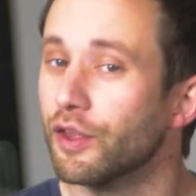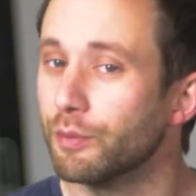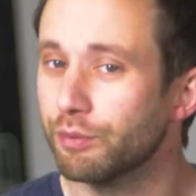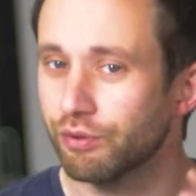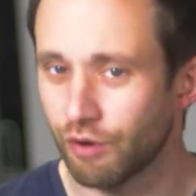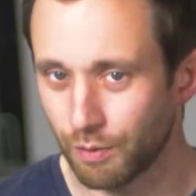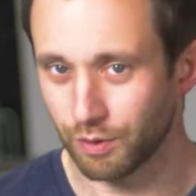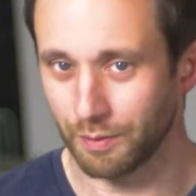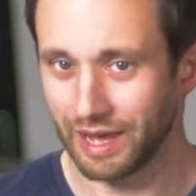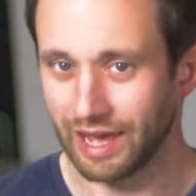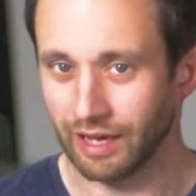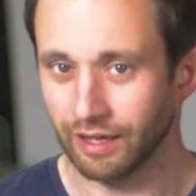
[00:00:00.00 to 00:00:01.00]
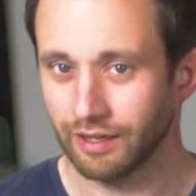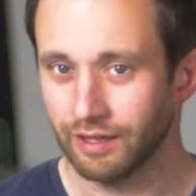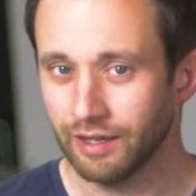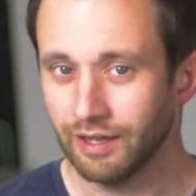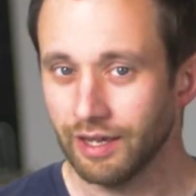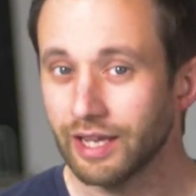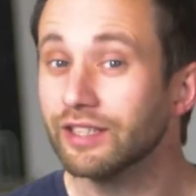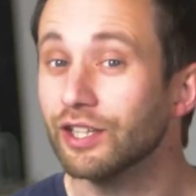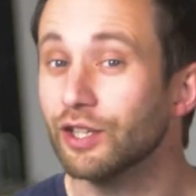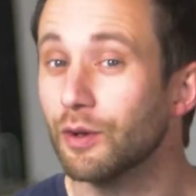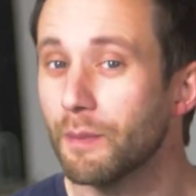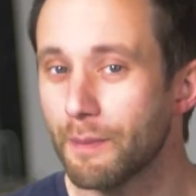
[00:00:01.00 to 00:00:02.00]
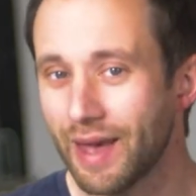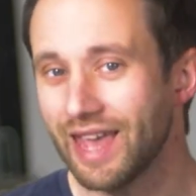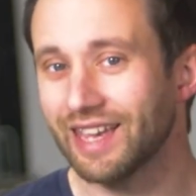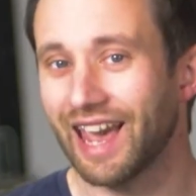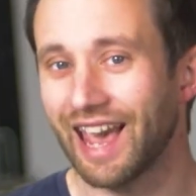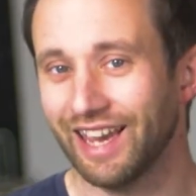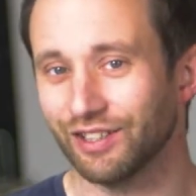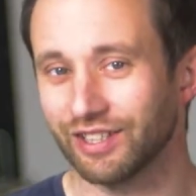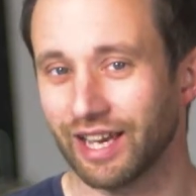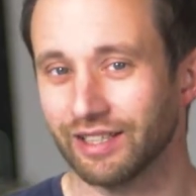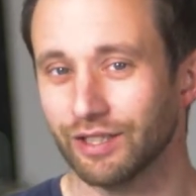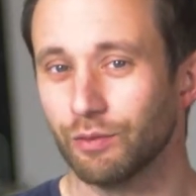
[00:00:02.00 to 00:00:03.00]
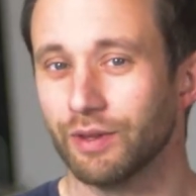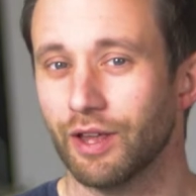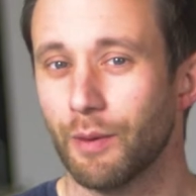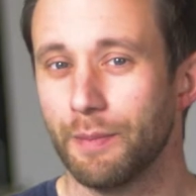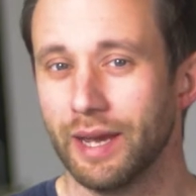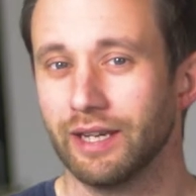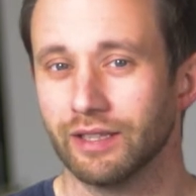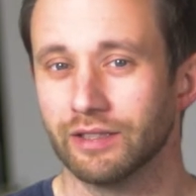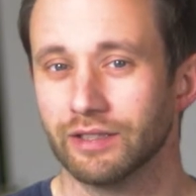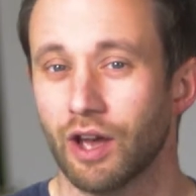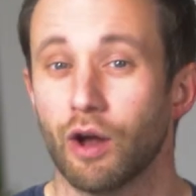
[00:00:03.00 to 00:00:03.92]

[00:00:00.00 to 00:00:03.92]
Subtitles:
The problem here is that you may get inundated with opinions